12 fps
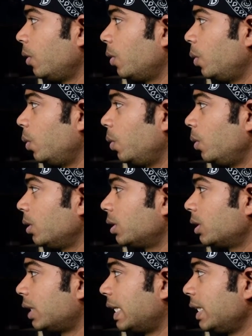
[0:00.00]
Cool
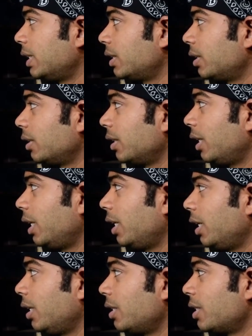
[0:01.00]
slides,
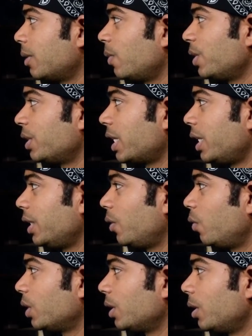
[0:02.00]
and someone standing
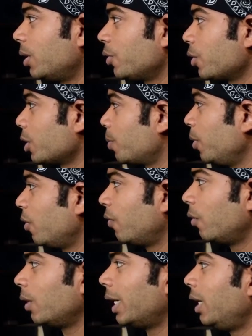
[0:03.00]
over there, just
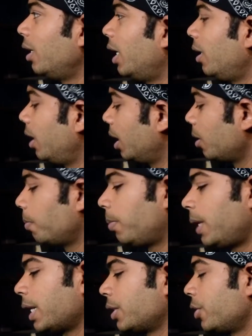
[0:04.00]
beautiful. And another
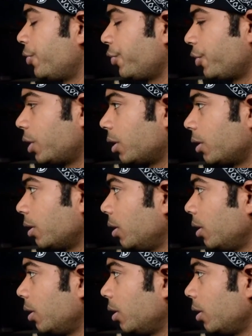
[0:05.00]
black transition.